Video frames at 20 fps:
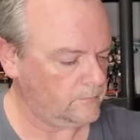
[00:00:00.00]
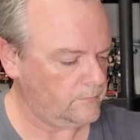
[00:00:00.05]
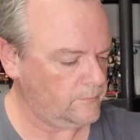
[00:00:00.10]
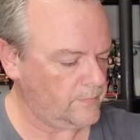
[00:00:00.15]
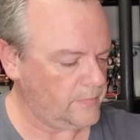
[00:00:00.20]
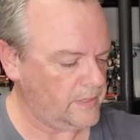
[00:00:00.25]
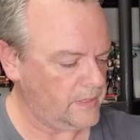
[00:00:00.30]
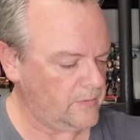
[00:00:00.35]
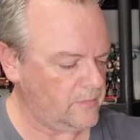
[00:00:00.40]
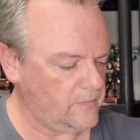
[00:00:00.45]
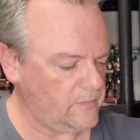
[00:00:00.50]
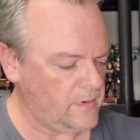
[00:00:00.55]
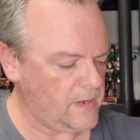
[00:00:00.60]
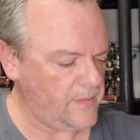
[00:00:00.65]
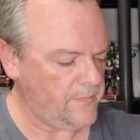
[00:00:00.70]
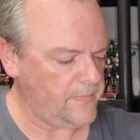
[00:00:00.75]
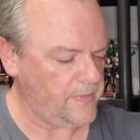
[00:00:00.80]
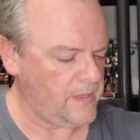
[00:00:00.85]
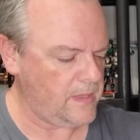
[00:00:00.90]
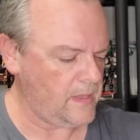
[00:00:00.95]
Bit of
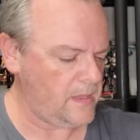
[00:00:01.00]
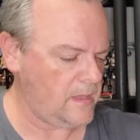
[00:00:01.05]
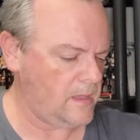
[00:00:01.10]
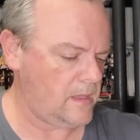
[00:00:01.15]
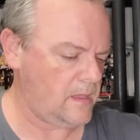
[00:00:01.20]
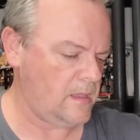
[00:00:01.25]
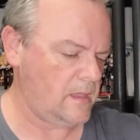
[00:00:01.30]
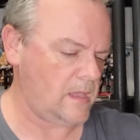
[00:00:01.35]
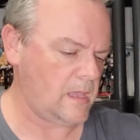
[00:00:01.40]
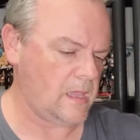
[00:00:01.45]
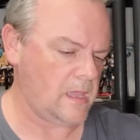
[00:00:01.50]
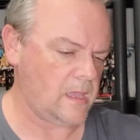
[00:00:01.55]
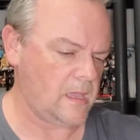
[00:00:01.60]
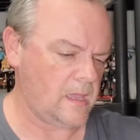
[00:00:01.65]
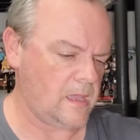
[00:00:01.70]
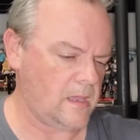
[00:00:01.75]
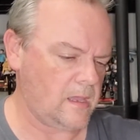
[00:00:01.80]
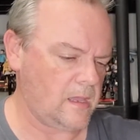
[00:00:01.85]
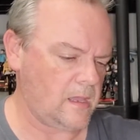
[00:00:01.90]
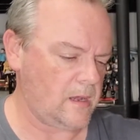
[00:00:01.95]
wrapping,
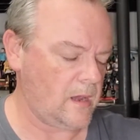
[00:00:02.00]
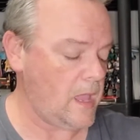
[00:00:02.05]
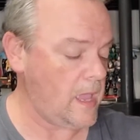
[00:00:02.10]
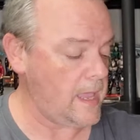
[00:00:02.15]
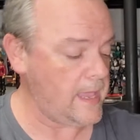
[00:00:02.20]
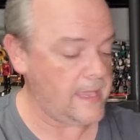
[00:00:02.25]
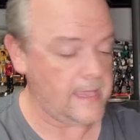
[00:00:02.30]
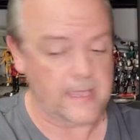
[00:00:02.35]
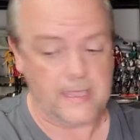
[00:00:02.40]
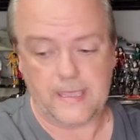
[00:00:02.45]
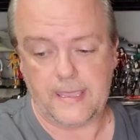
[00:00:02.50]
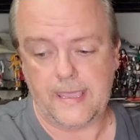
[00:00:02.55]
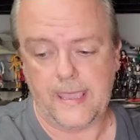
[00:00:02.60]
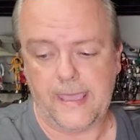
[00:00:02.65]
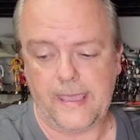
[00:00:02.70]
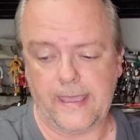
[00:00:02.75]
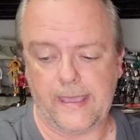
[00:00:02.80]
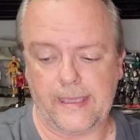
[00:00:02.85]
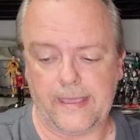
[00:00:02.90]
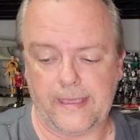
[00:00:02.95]
and
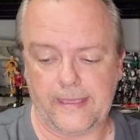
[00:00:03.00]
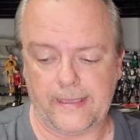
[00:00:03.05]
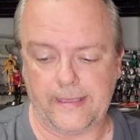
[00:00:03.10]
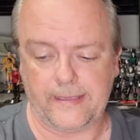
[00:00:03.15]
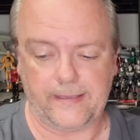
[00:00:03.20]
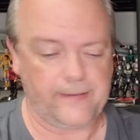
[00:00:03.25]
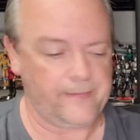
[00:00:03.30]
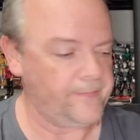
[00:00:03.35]
yay!